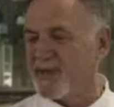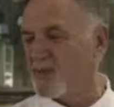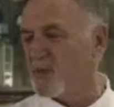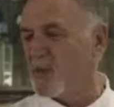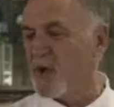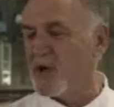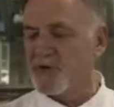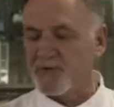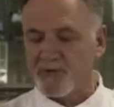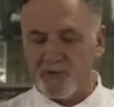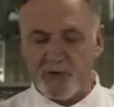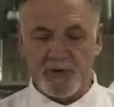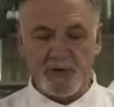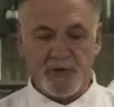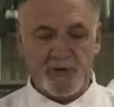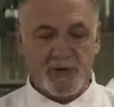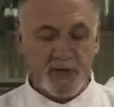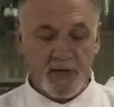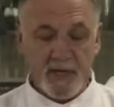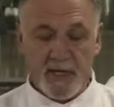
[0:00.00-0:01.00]
the washed
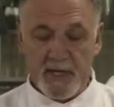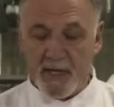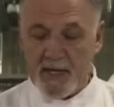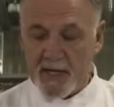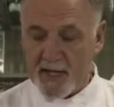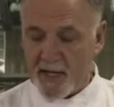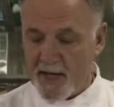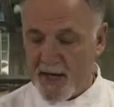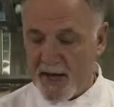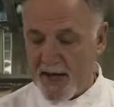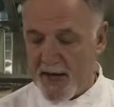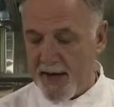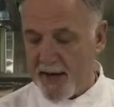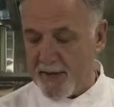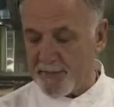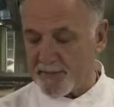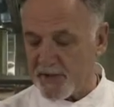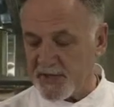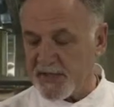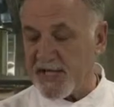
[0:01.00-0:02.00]
roots,
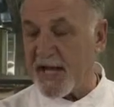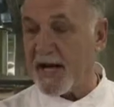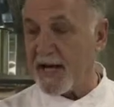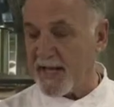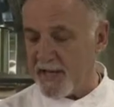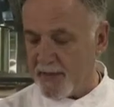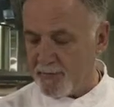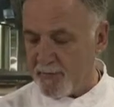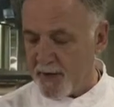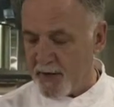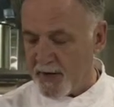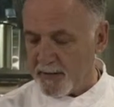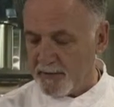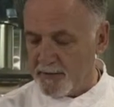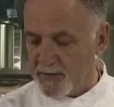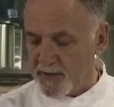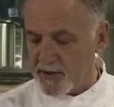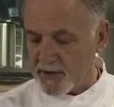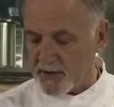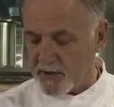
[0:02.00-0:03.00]
scallion
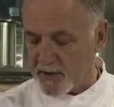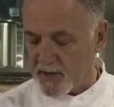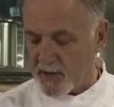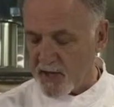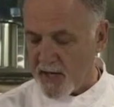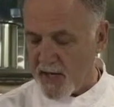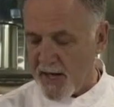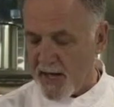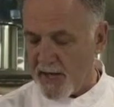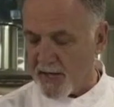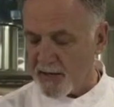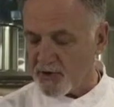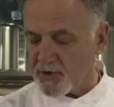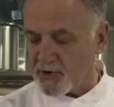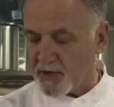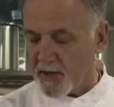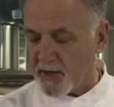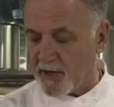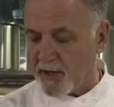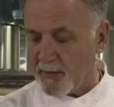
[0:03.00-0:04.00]
bottoms, a
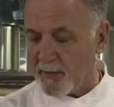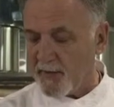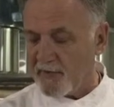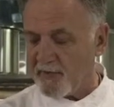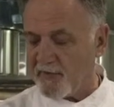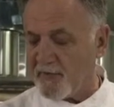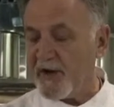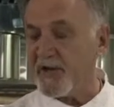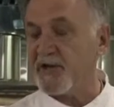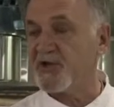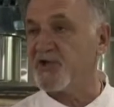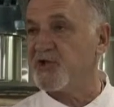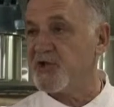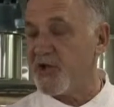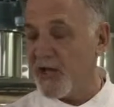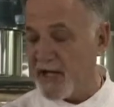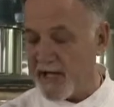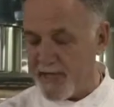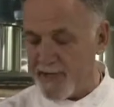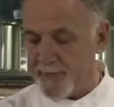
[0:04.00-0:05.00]
little bit of fresh
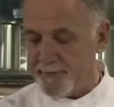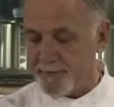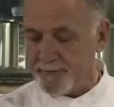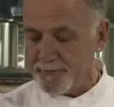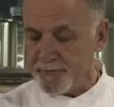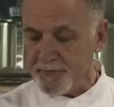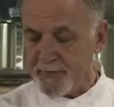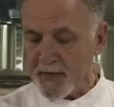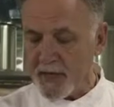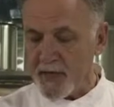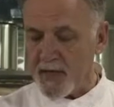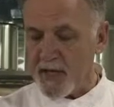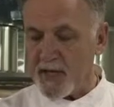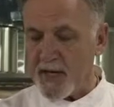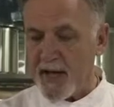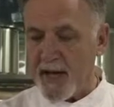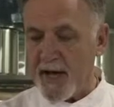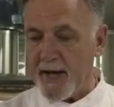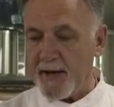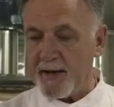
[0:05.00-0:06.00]
chili,
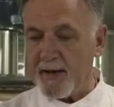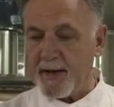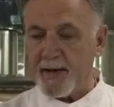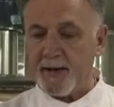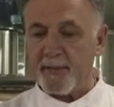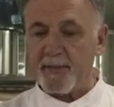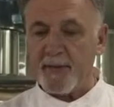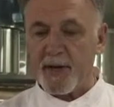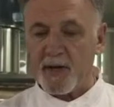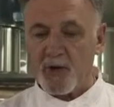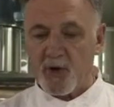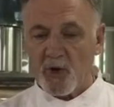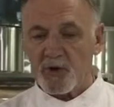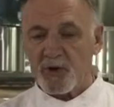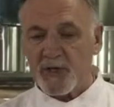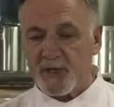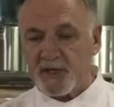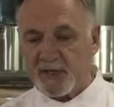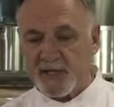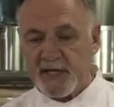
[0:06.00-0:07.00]
and
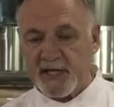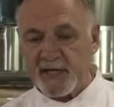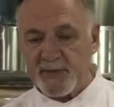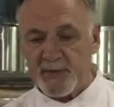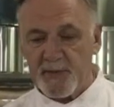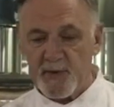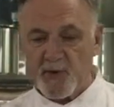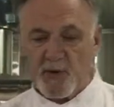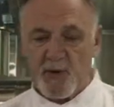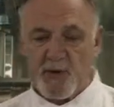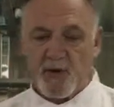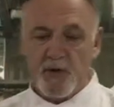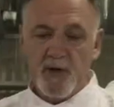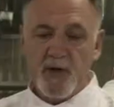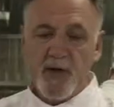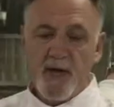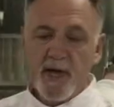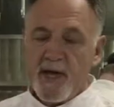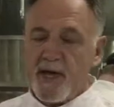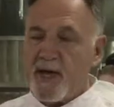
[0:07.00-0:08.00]
cooked it in sesame oil,
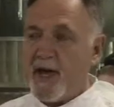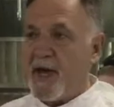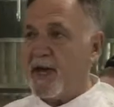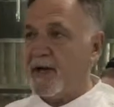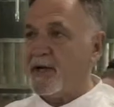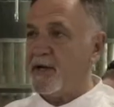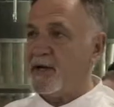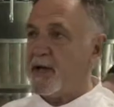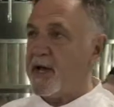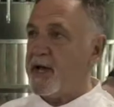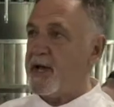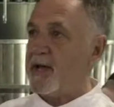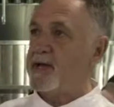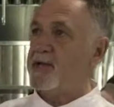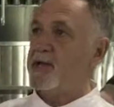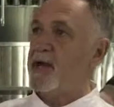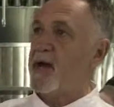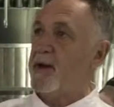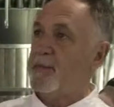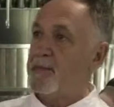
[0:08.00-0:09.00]
added
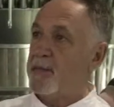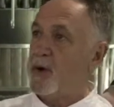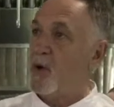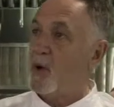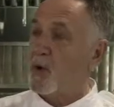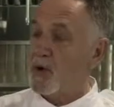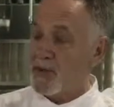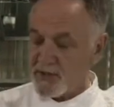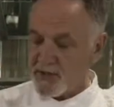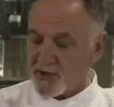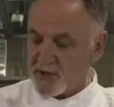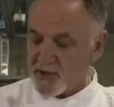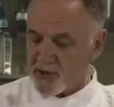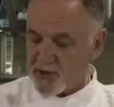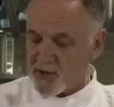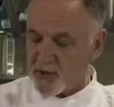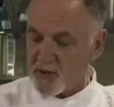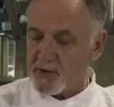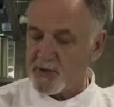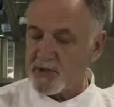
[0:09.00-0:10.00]
a hoisin
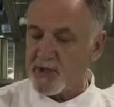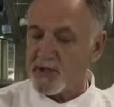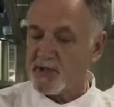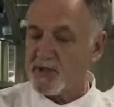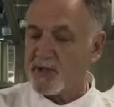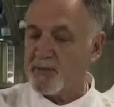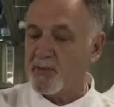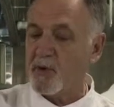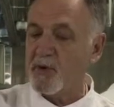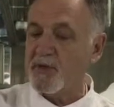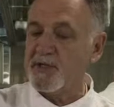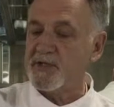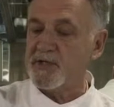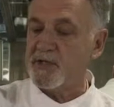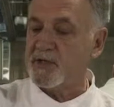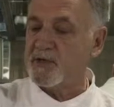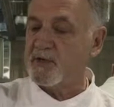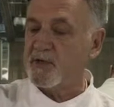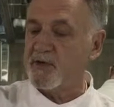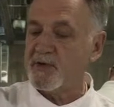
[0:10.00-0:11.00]
sauce and some
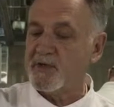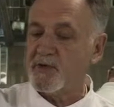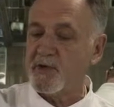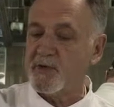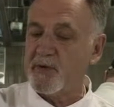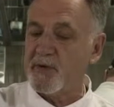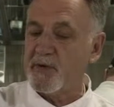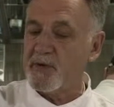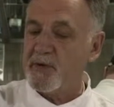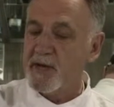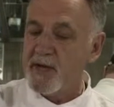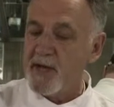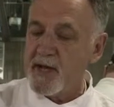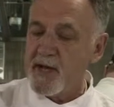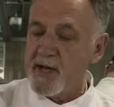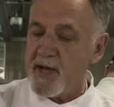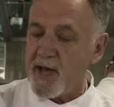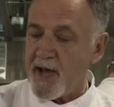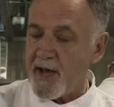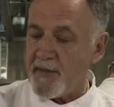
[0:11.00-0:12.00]
oyster sauce to it,
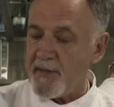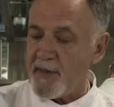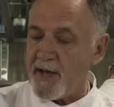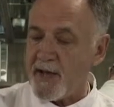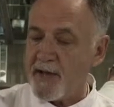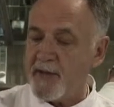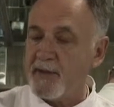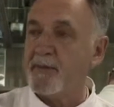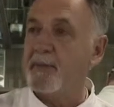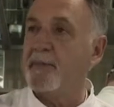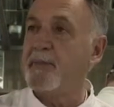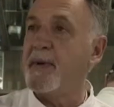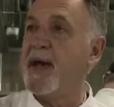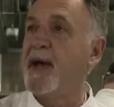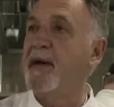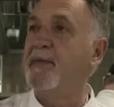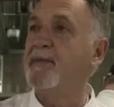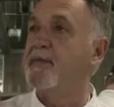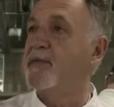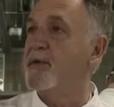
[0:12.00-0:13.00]
and then
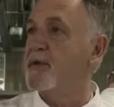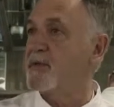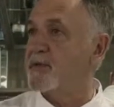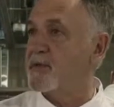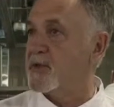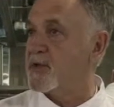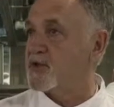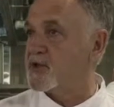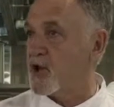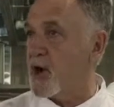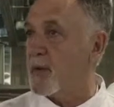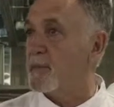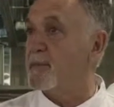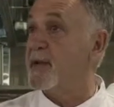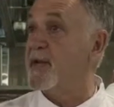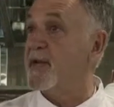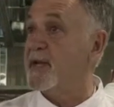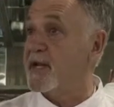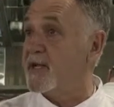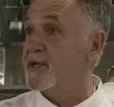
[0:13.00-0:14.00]
bound the chopped
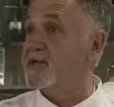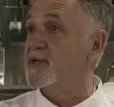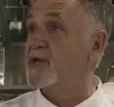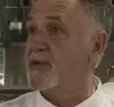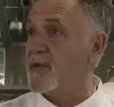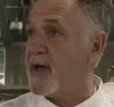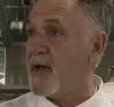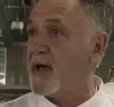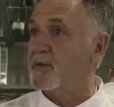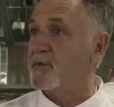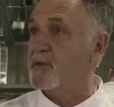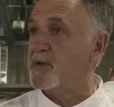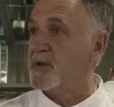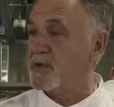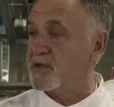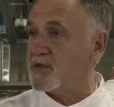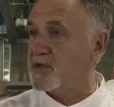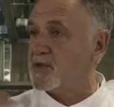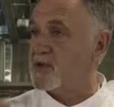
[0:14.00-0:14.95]
meat into that with the